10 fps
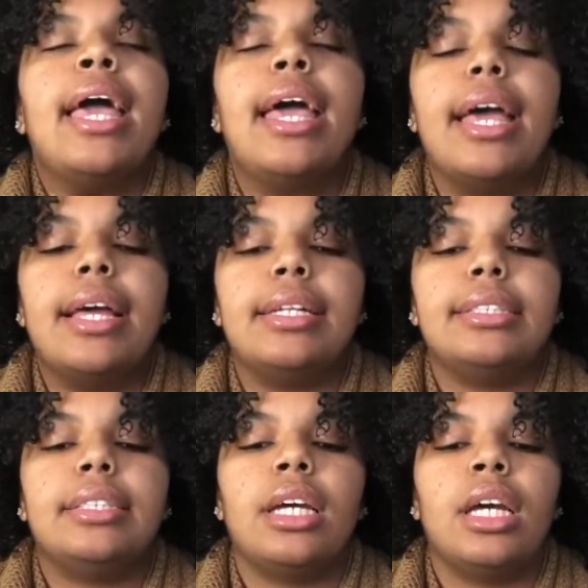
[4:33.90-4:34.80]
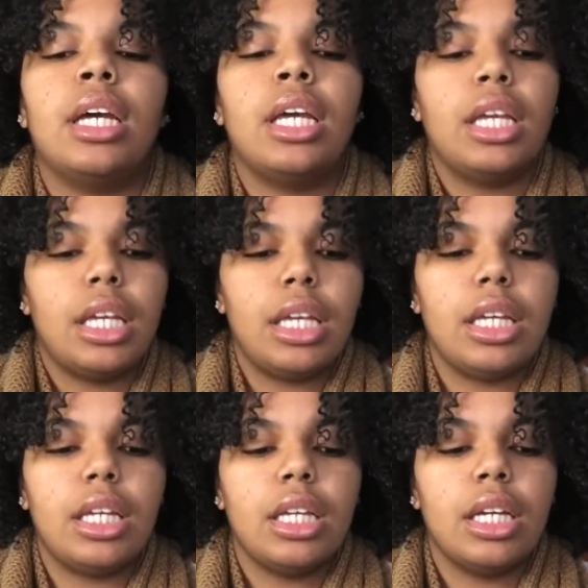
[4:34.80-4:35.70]
And
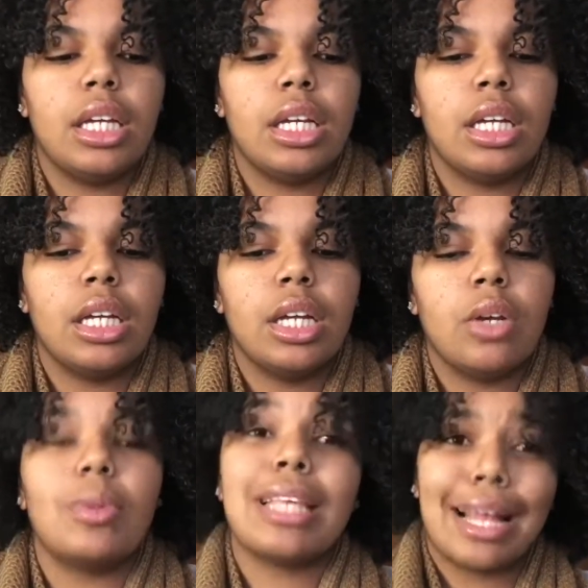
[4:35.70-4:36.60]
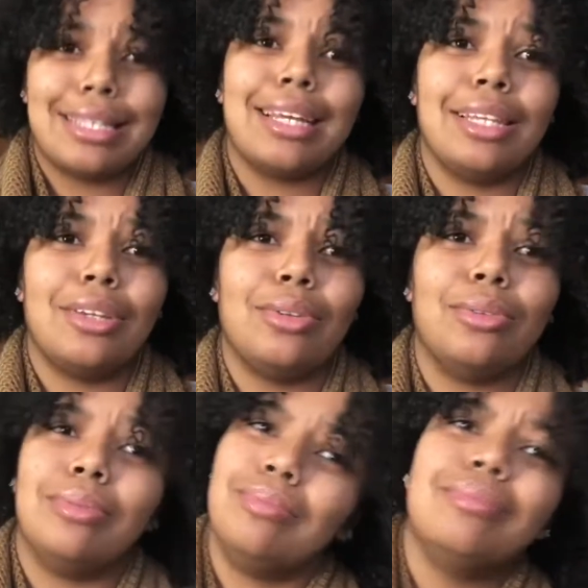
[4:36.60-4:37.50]
he was acting a
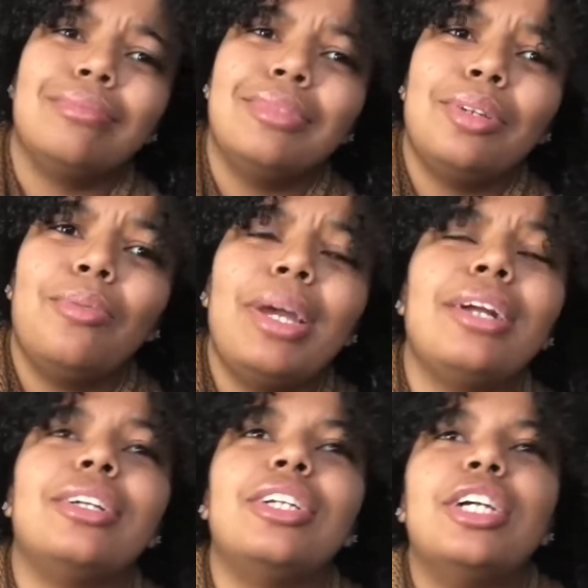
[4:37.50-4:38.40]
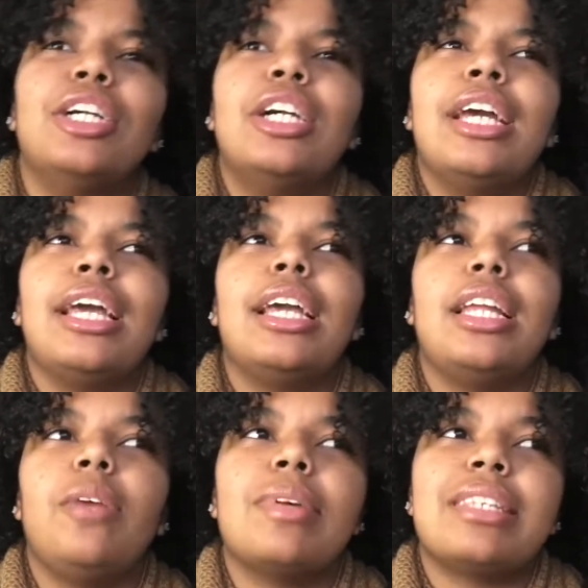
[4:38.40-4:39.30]
little weird,
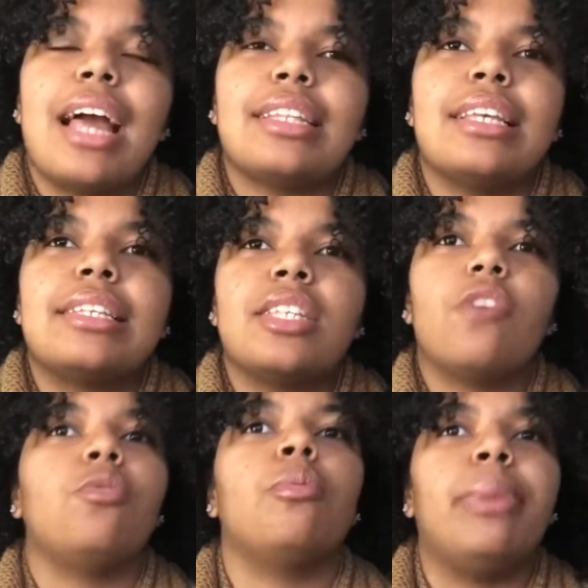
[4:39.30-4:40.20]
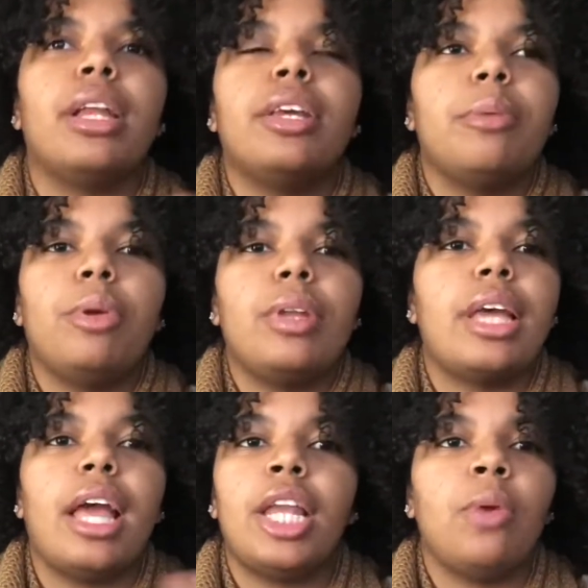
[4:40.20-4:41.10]
and he wasn't acting himself. We were barely
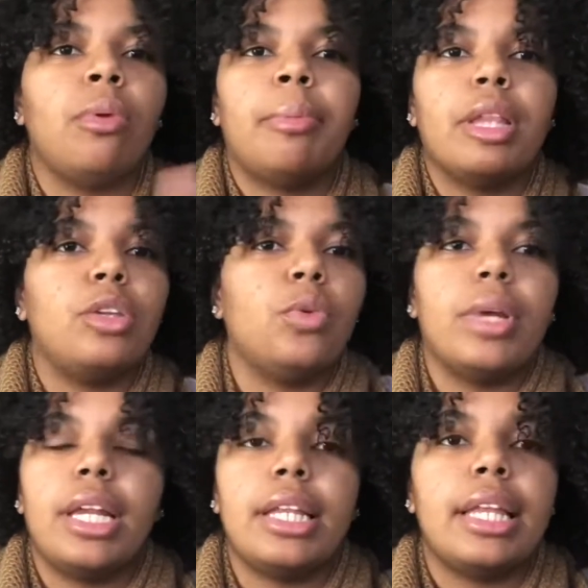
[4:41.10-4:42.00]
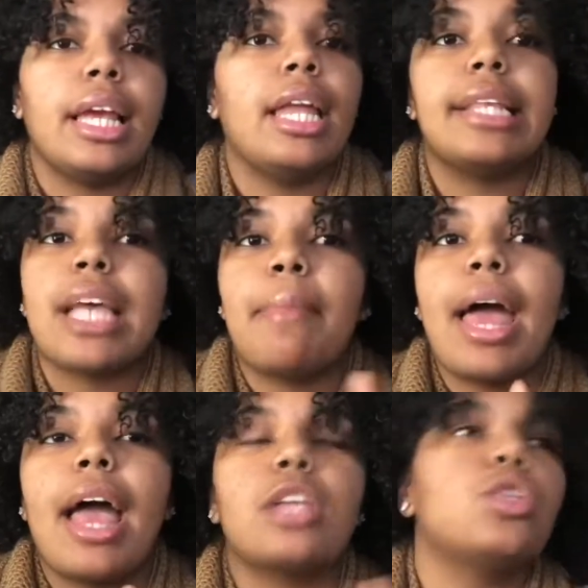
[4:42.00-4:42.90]
communicating, we were barely doing anything. Anytime I
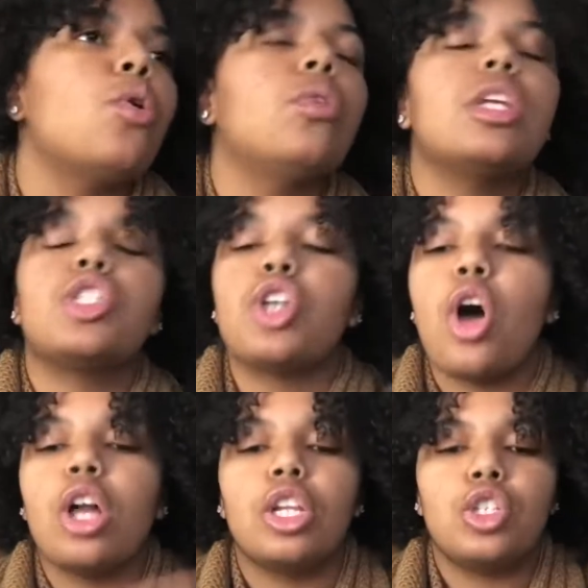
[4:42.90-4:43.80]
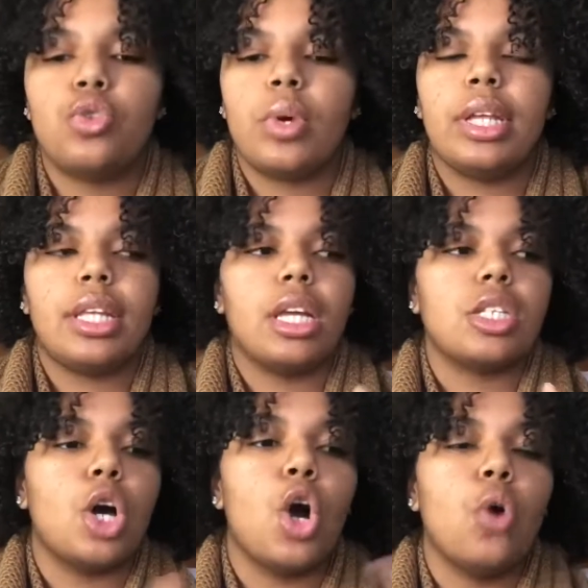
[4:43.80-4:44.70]
asked, oh, let's talk, let's do anything,
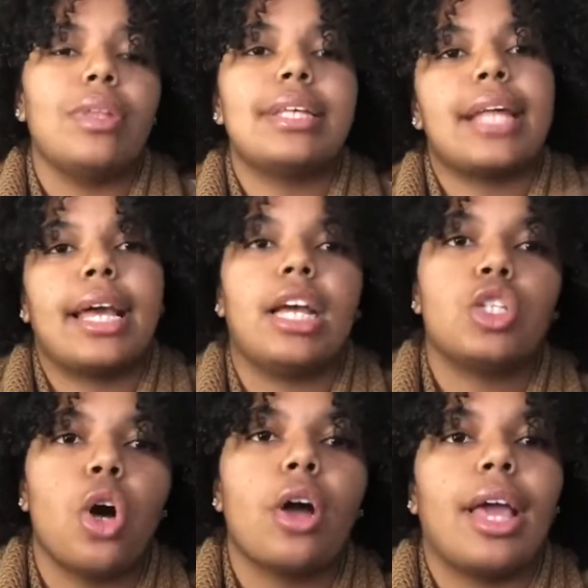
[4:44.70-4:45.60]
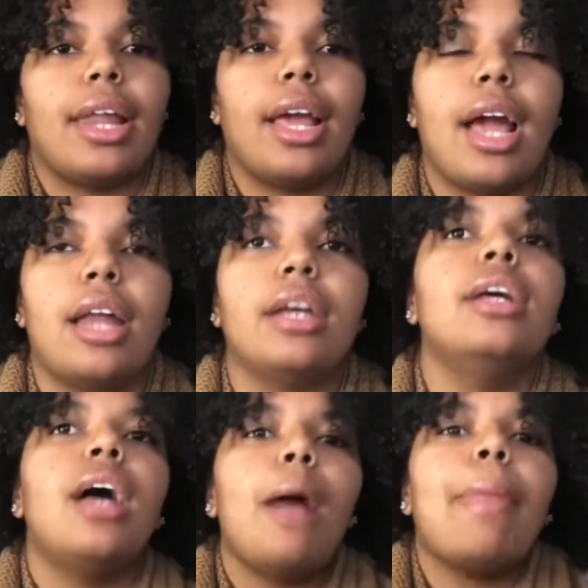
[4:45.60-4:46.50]
it's like, oh, I can't talk, yada yada.
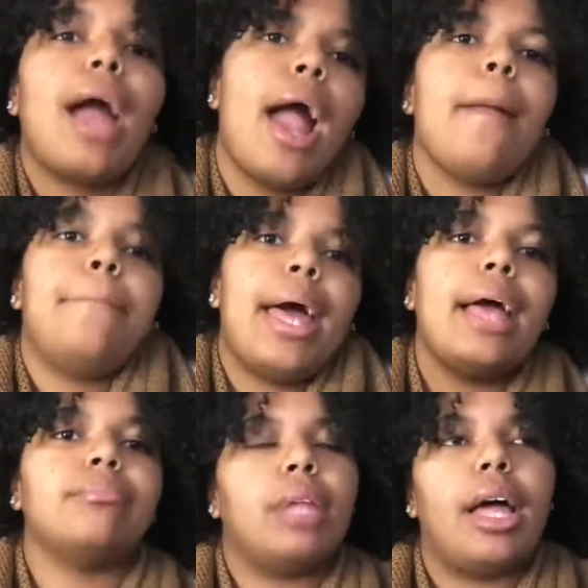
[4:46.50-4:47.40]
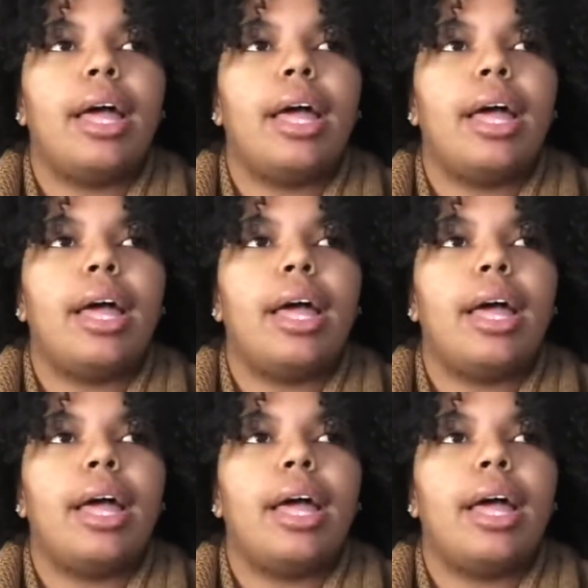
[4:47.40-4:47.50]
I'm like, I'm back,